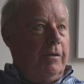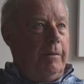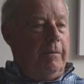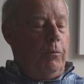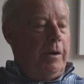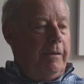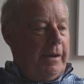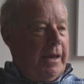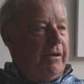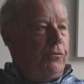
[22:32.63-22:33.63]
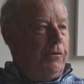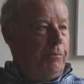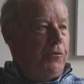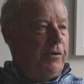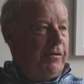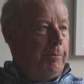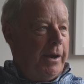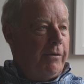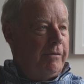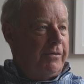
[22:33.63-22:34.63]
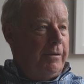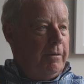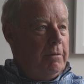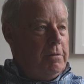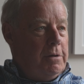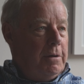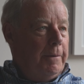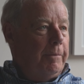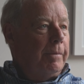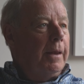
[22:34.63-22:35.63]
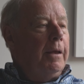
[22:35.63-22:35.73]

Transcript: uh, one of the guests was Marisa Berenson, uh-huh.